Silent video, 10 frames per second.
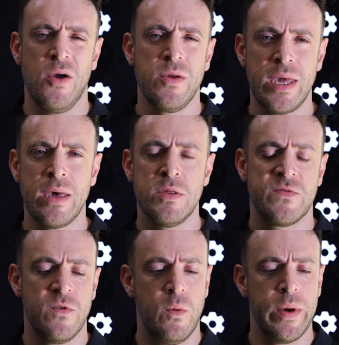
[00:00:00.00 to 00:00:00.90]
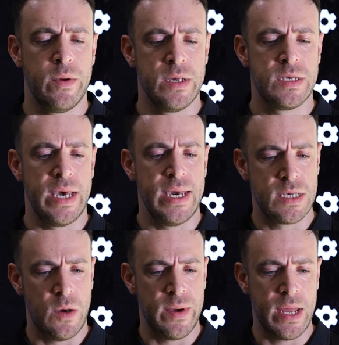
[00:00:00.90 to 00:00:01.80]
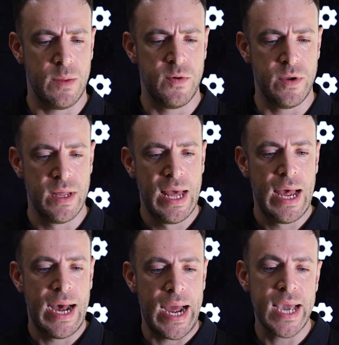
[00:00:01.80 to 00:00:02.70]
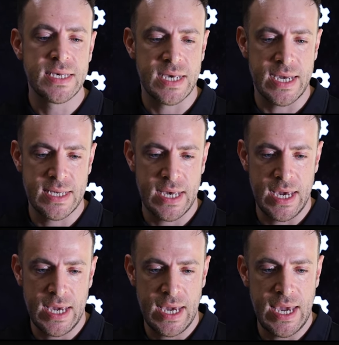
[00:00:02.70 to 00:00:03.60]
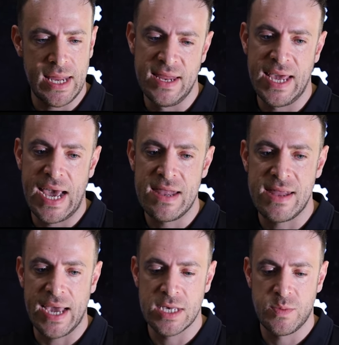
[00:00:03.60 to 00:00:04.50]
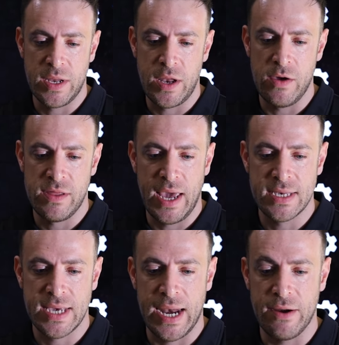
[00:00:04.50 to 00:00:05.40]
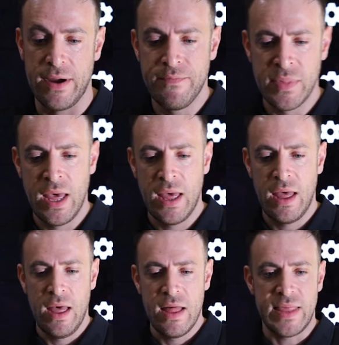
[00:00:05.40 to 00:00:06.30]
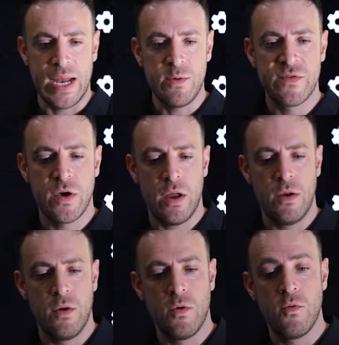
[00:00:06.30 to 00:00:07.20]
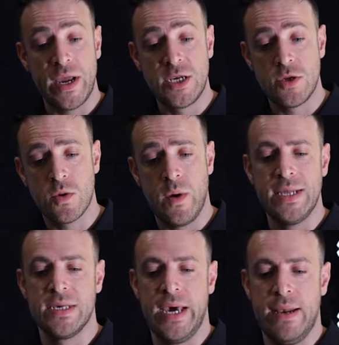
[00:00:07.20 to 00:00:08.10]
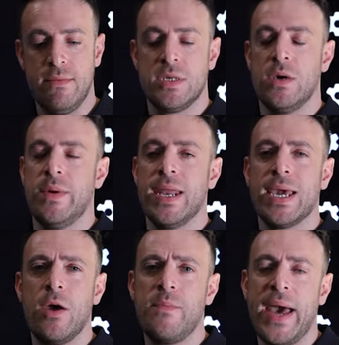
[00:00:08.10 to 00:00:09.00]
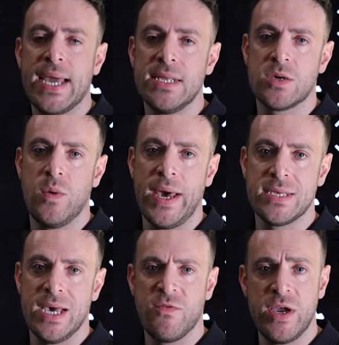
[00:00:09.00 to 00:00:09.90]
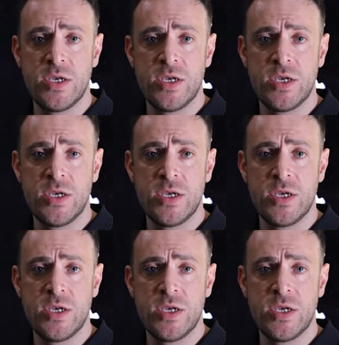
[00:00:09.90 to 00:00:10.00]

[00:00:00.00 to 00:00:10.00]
low yields for what we want to see. So we're going to put ACT in the thanks, but no thanks category. Then we've got regional Queensland. So we're going to go back into Queensland.